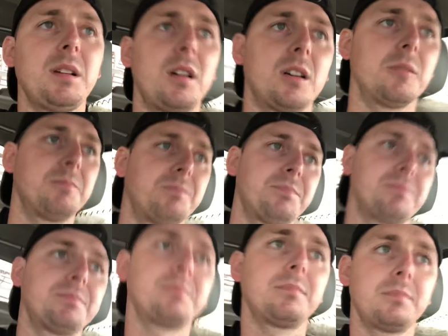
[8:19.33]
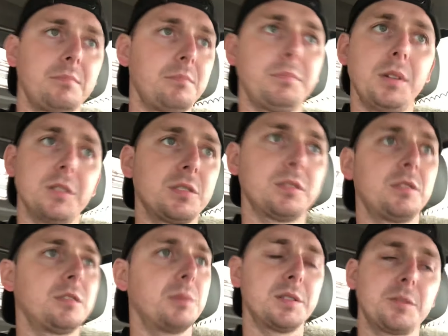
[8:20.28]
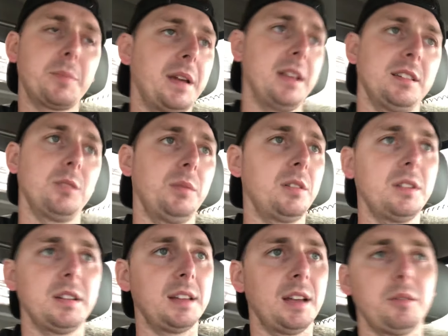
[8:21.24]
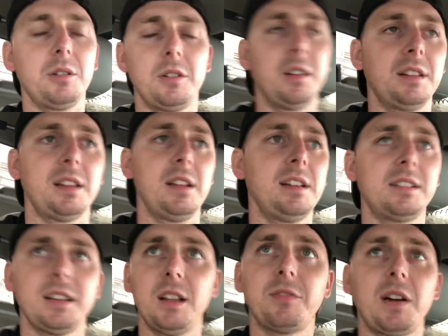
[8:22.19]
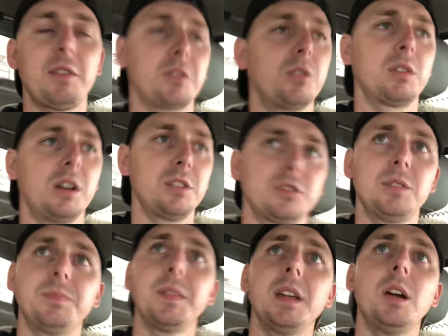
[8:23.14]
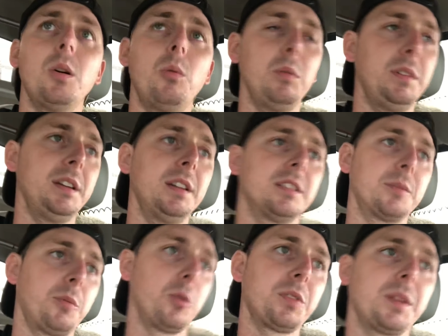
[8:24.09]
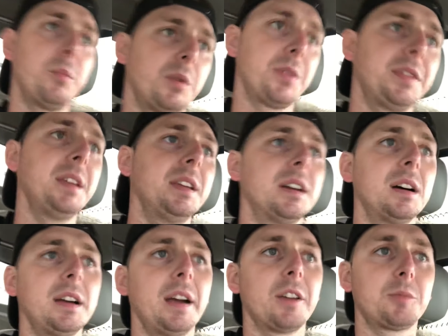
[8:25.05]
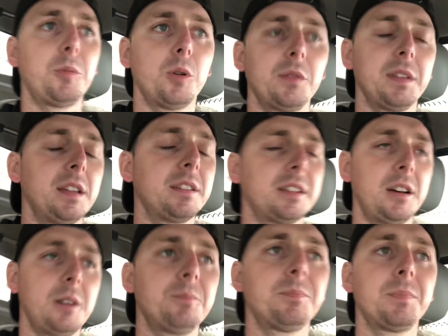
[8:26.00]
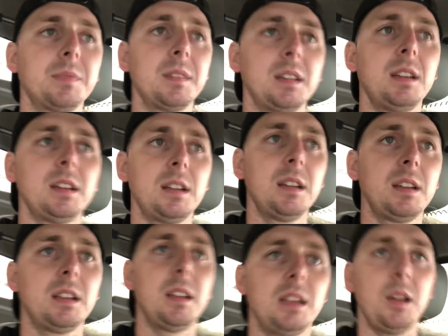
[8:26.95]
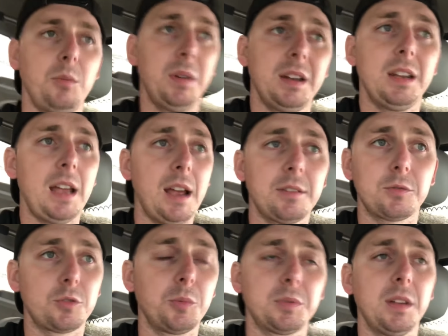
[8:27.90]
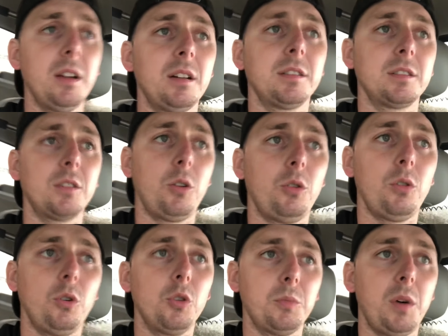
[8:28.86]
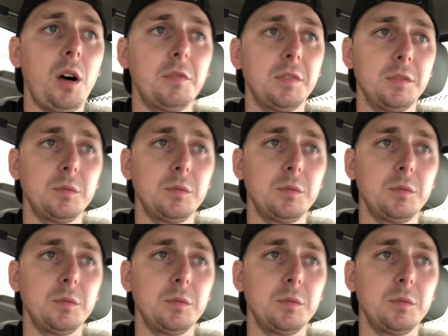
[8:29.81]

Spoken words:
are. Bunch of pansies. We don't need that. They need to stay fight for their own country. We need to support them with the air support, the intel, and we can have some troops there and hold them off, and